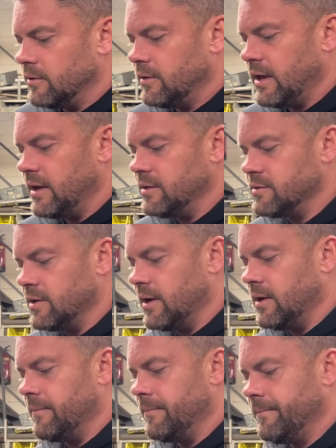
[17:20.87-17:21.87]
That is
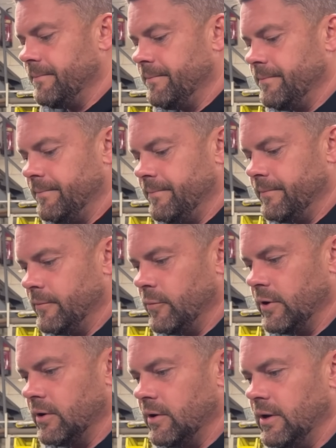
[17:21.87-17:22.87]
that.
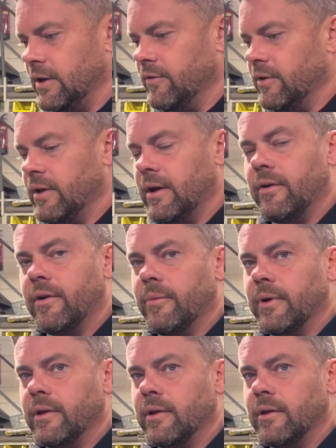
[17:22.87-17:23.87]
We're going to leave it there, aren't we?